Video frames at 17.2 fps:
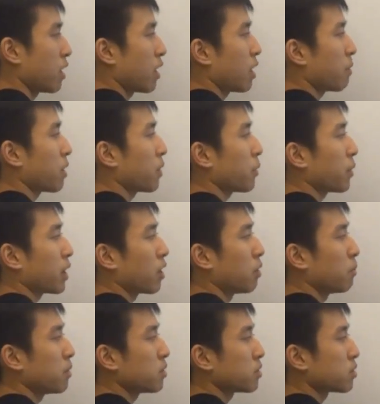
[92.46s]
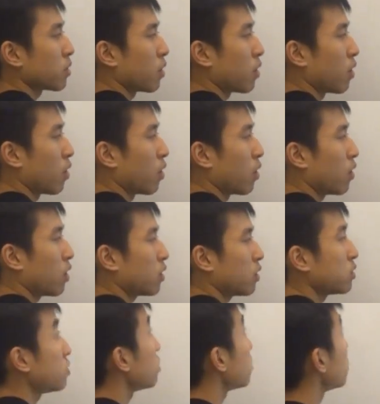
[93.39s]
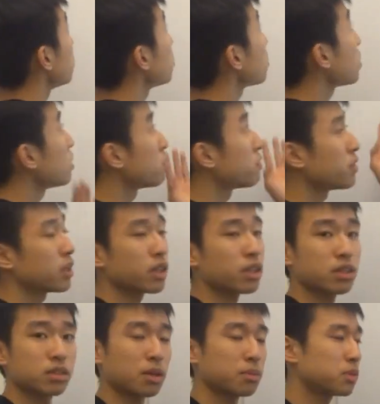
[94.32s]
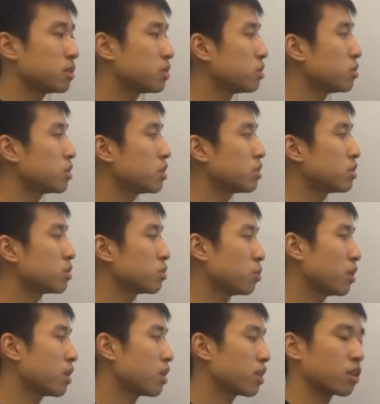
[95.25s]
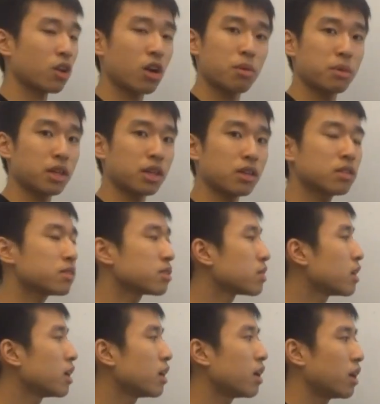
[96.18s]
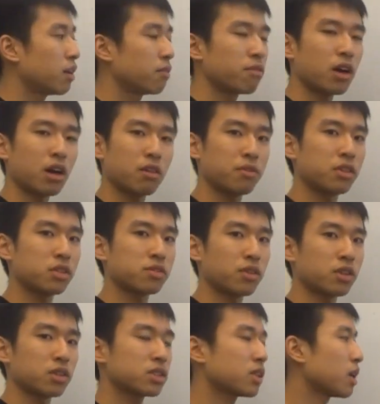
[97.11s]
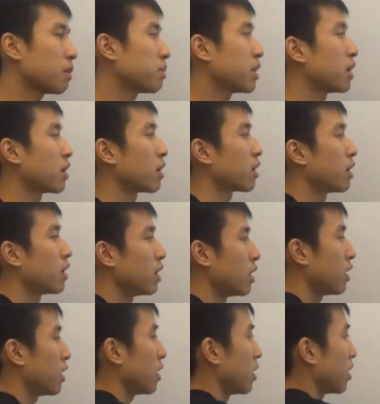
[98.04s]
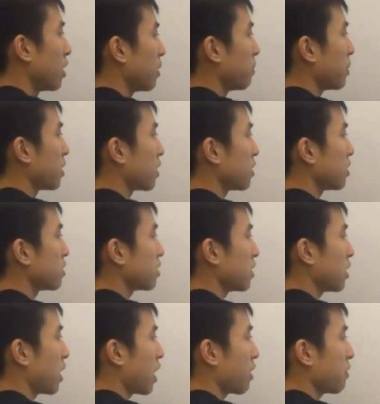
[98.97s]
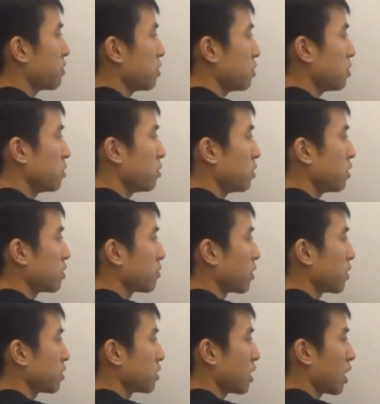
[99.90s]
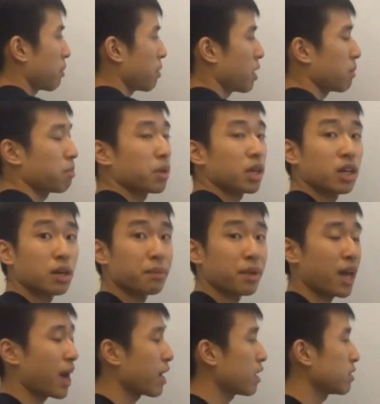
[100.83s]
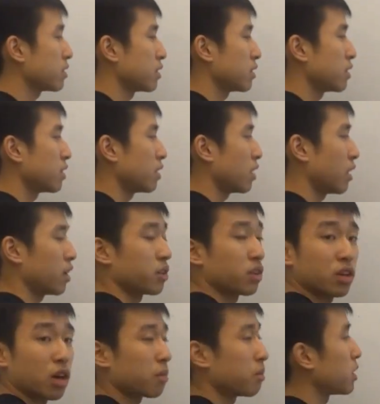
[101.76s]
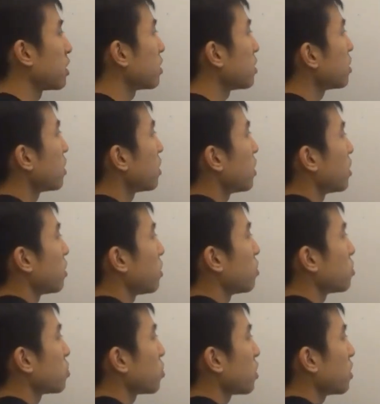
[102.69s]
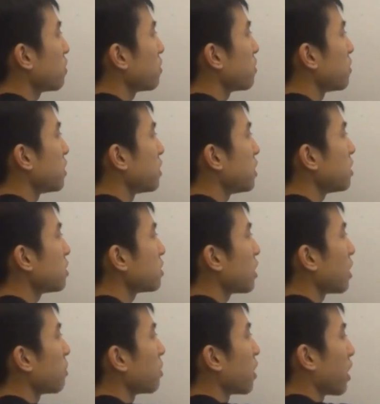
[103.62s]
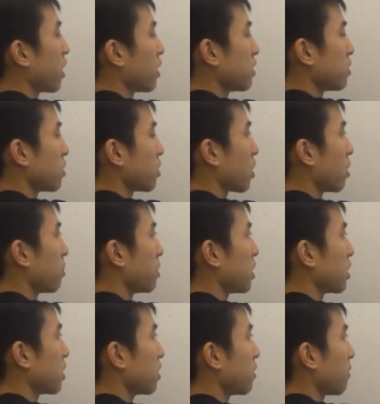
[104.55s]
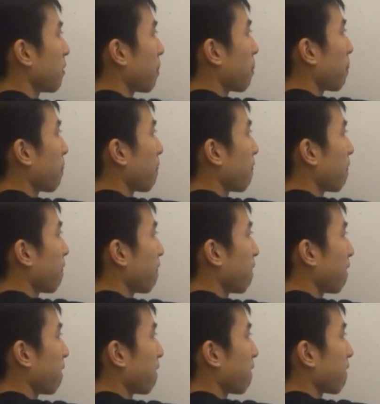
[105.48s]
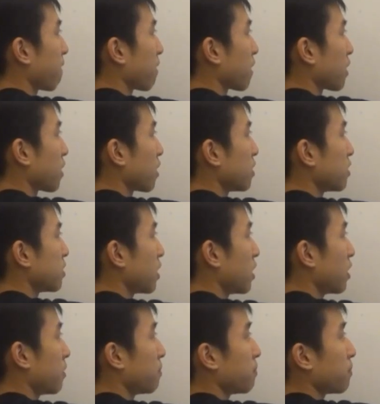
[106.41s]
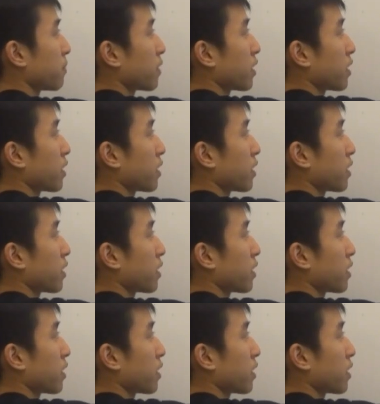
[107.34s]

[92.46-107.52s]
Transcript: and by the way, almost all nucleophilic substitutions with carbonyls involve this first step here. Because after you do this first step and pick up an acid on your carbonyl, you sort of destabilize your carbonyl. Because then,